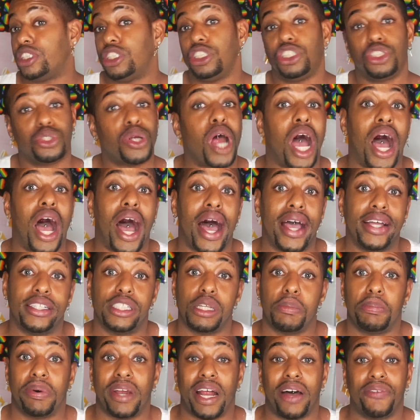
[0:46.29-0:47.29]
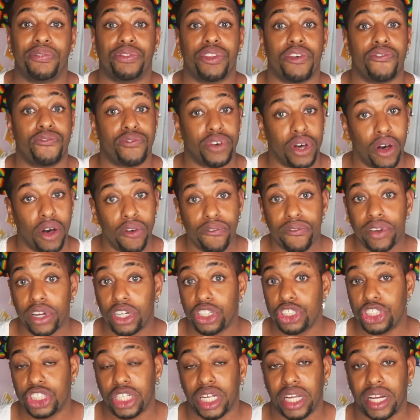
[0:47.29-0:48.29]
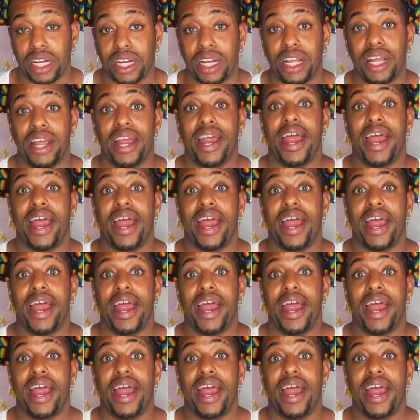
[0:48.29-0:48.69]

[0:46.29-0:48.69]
to try to put up the full version